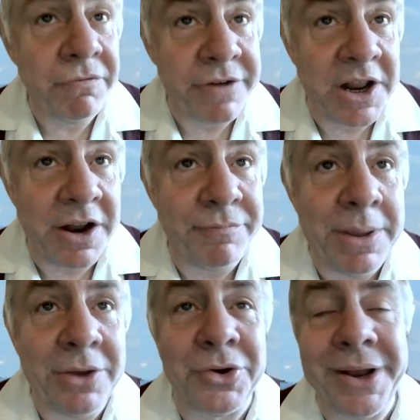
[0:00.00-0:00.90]
Funny enough,
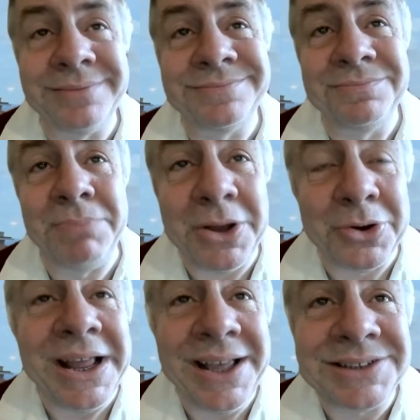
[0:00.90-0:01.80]
Bitcoin.
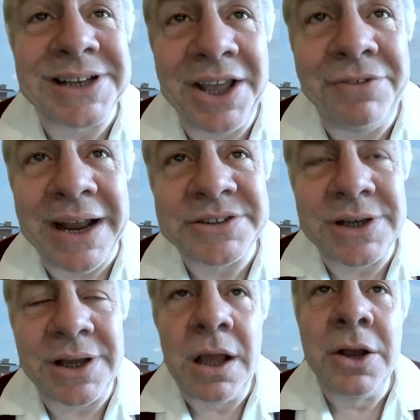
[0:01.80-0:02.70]
Bitcoin is a haven
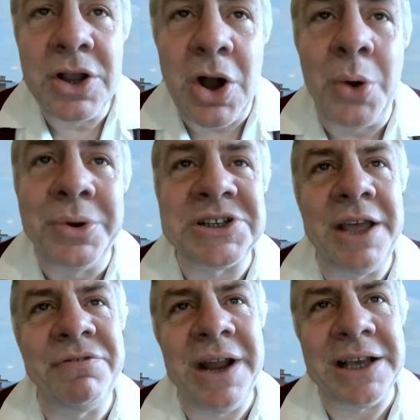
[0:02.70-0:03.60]
asset. Gold is a
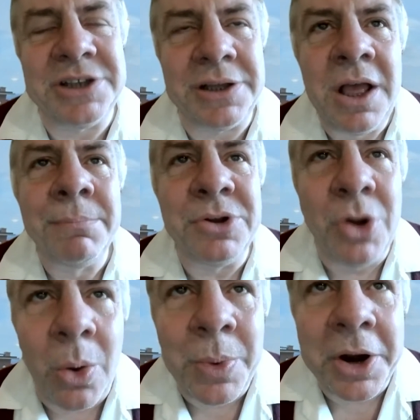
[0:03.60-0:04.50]
haven asset, but
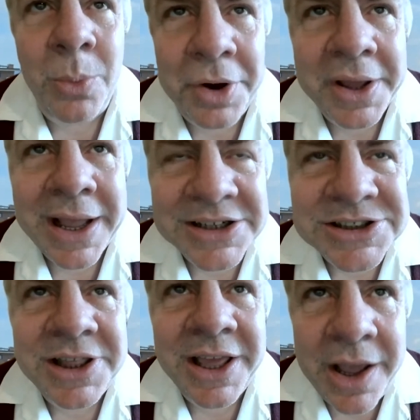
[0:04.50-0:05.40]
not when I want to get
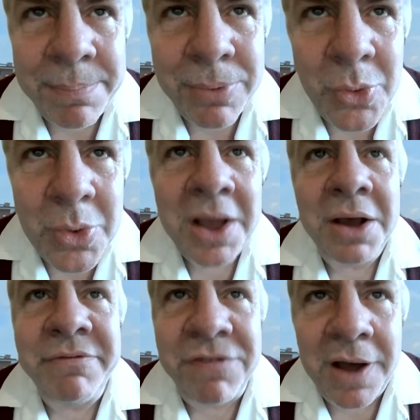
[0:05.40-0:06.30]
to the airport
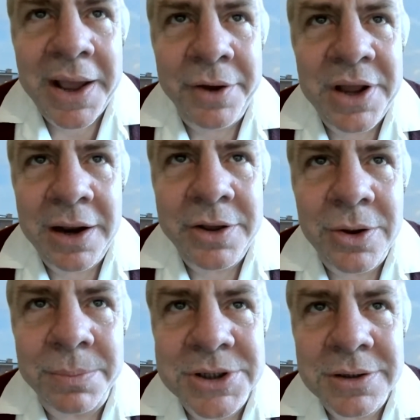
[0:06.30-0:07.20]
and fly out in a
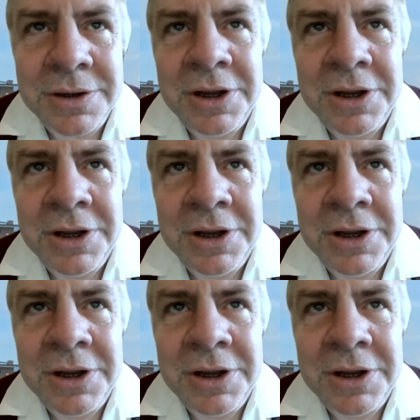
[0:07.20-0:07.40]
helicopter.